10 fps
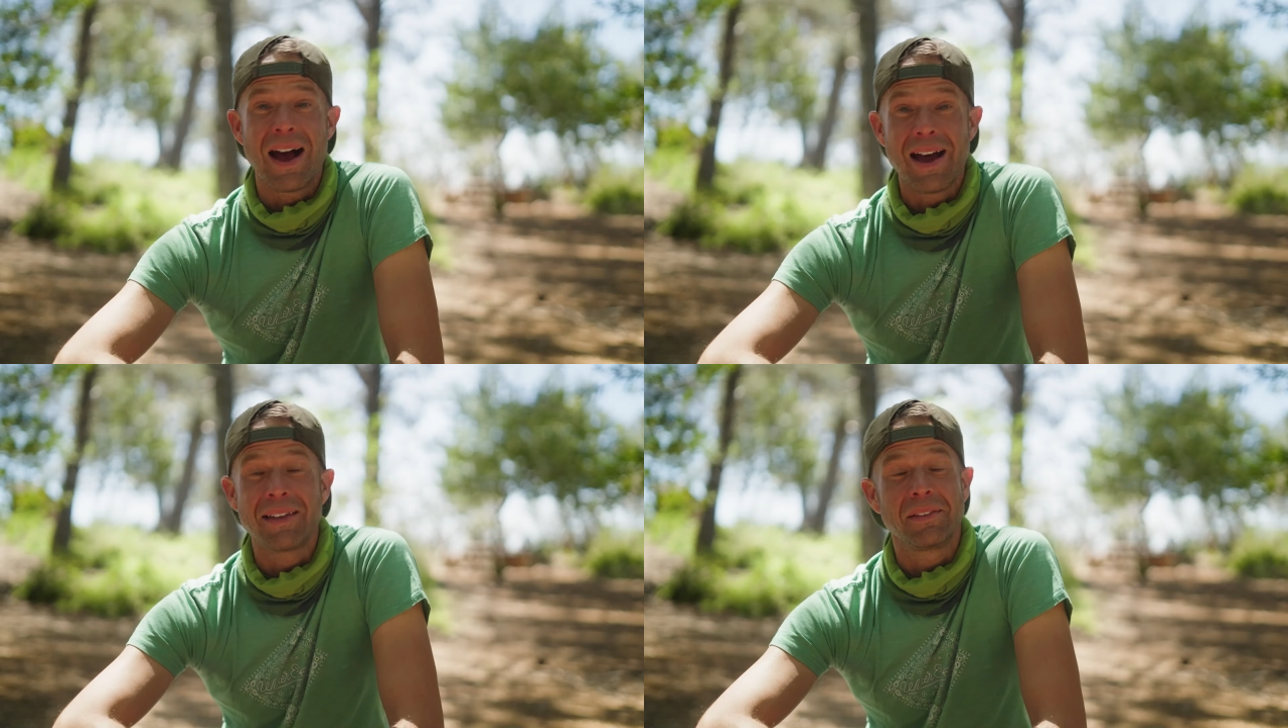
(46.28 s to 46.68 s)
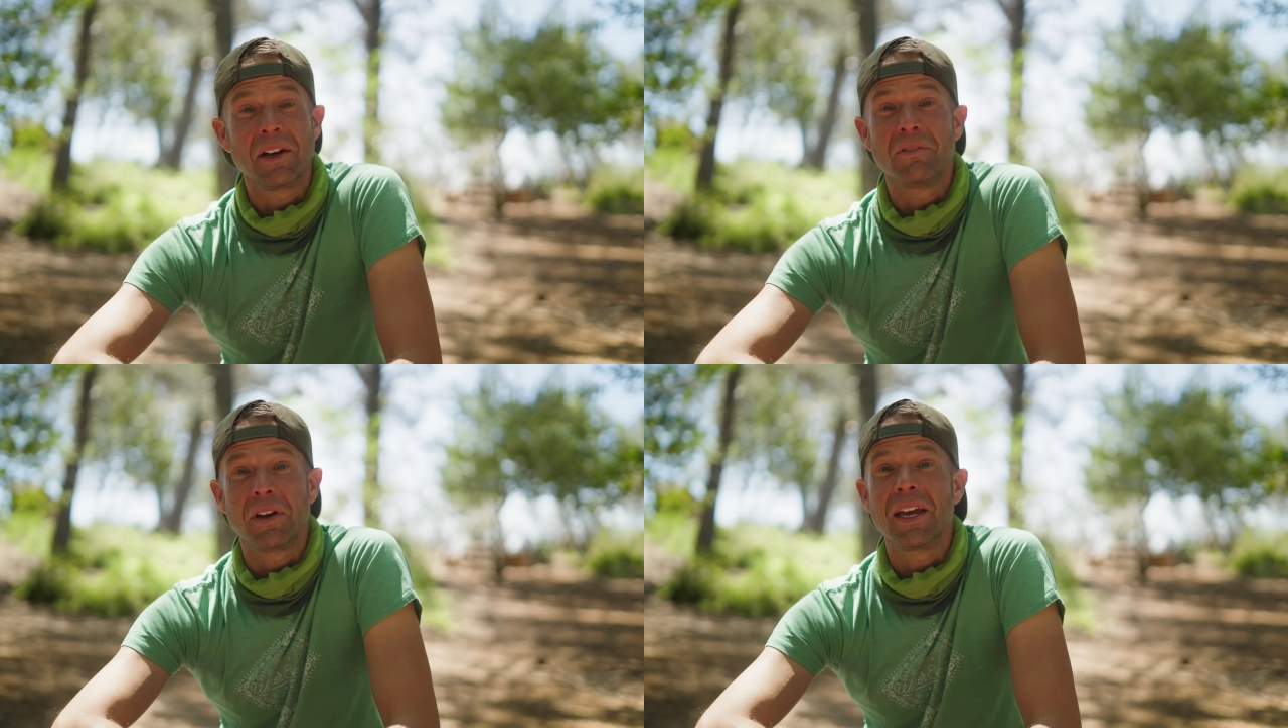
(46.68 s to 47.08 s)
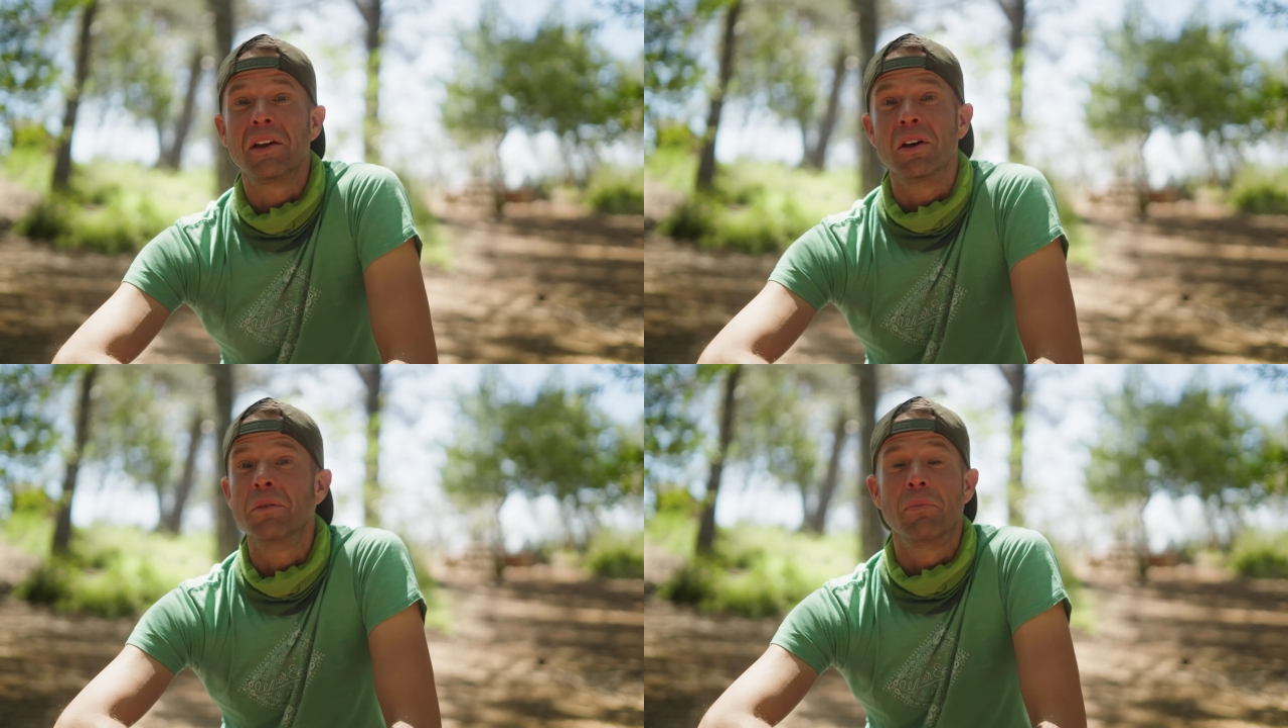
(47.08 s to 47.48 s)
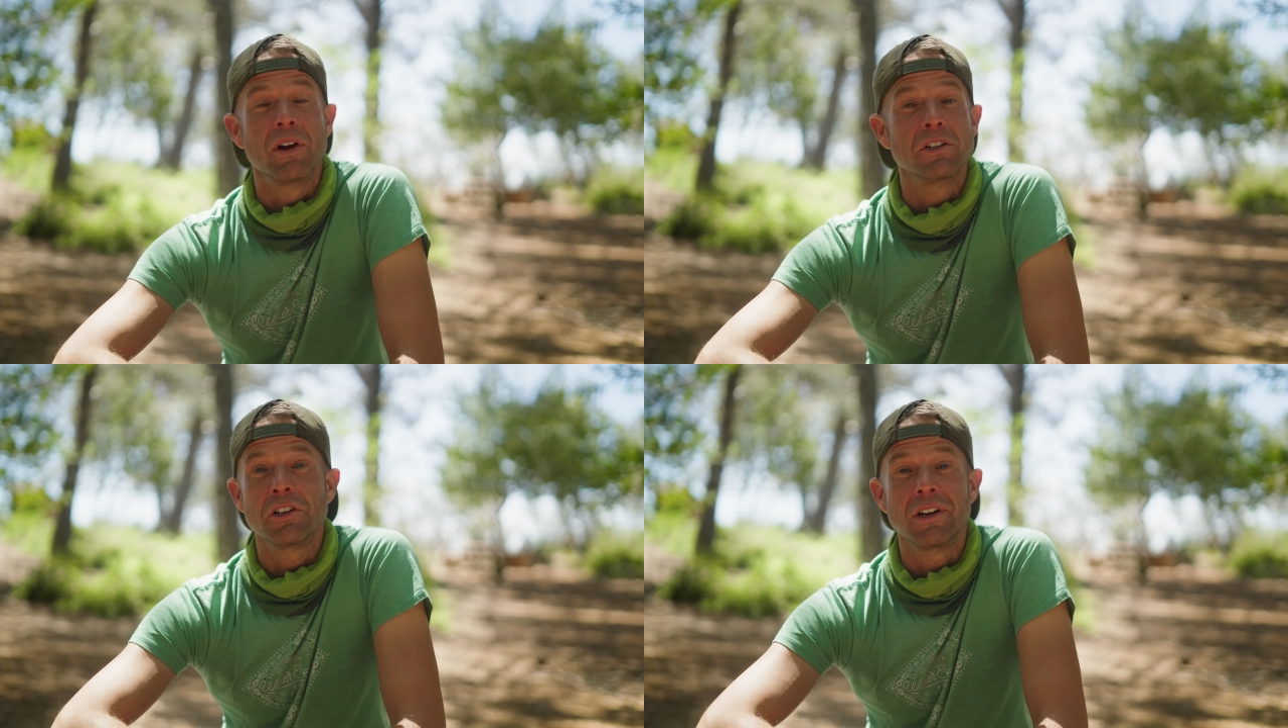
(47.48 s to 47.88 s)
I love a good
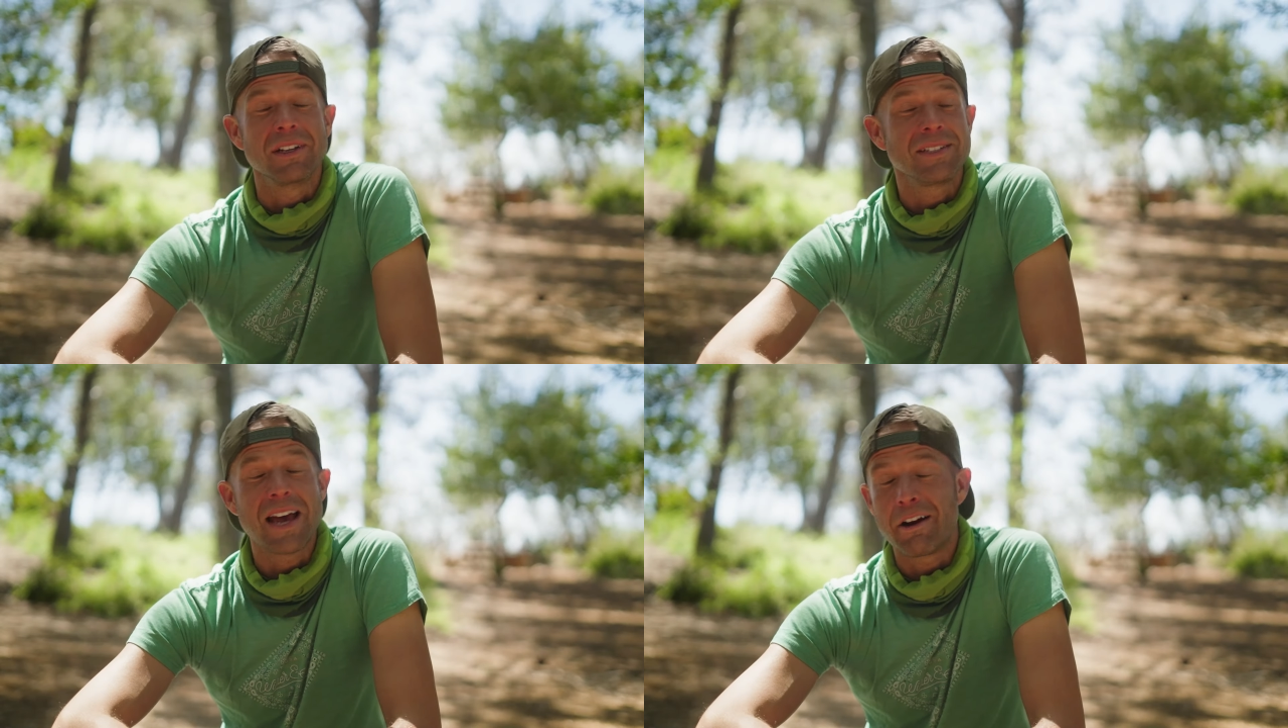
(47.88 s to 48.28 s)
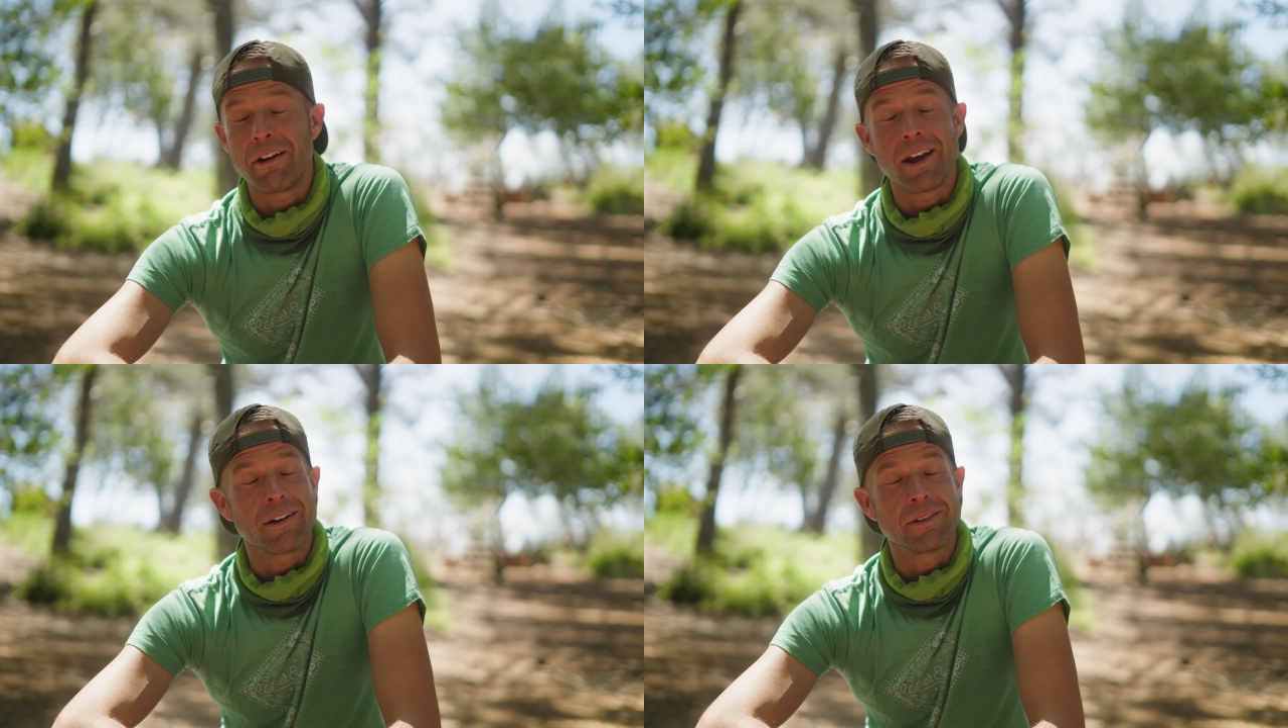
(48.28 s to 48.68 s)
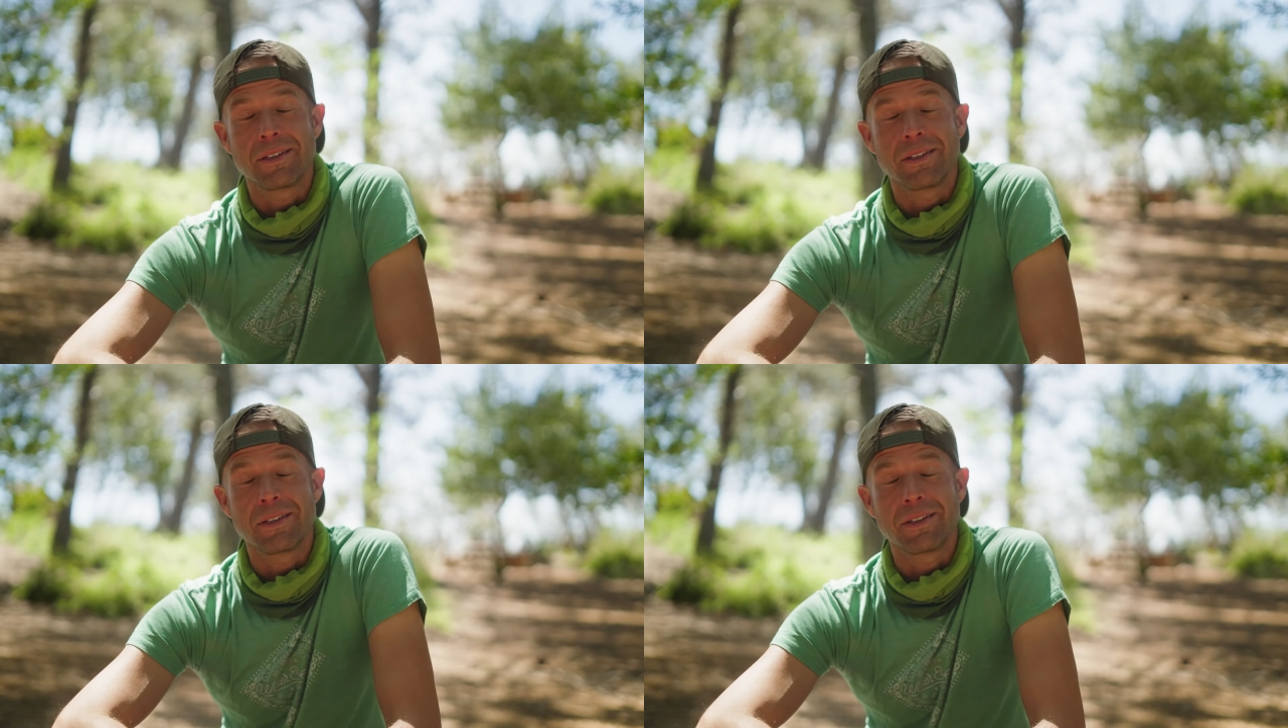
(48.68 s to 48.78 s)
brunch on a Saturday or